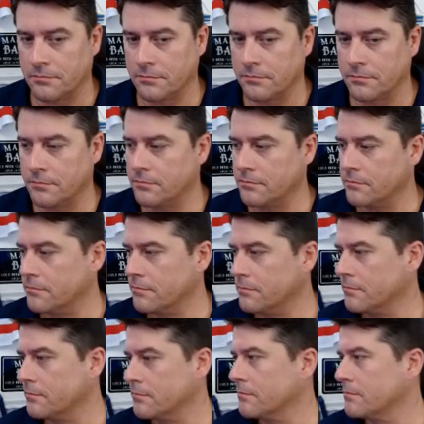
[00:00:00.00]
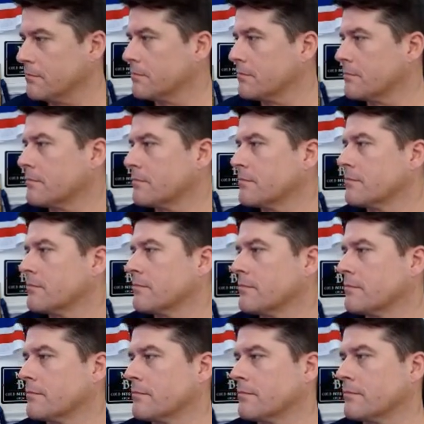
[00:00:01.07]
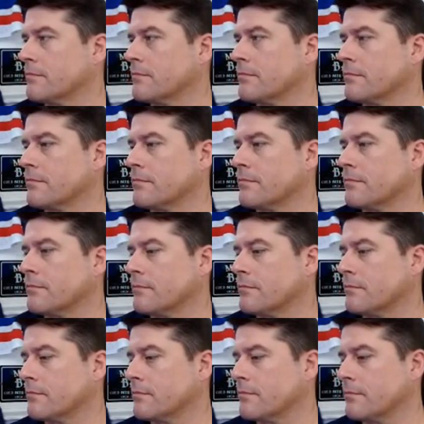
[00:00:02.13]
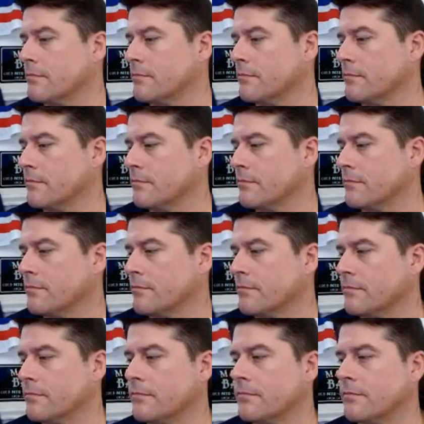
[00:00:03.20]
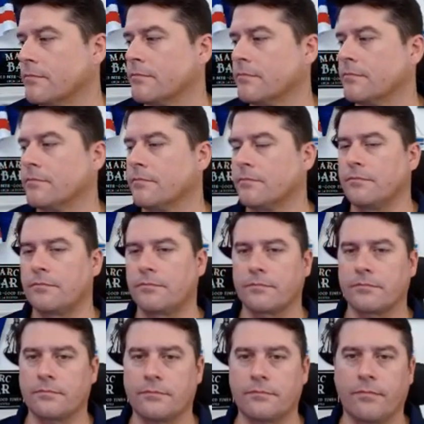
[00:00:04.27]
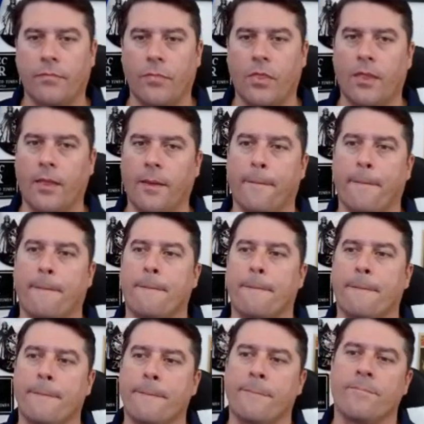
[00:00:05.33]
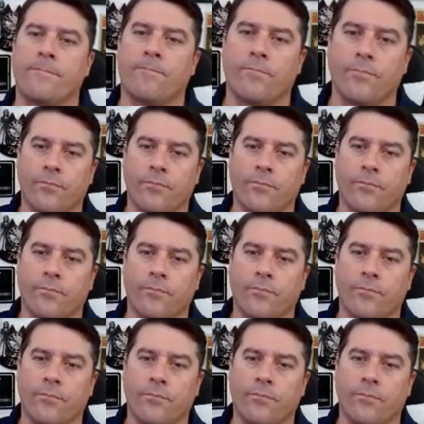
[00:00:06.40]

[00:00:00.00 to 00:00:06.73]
[no speech]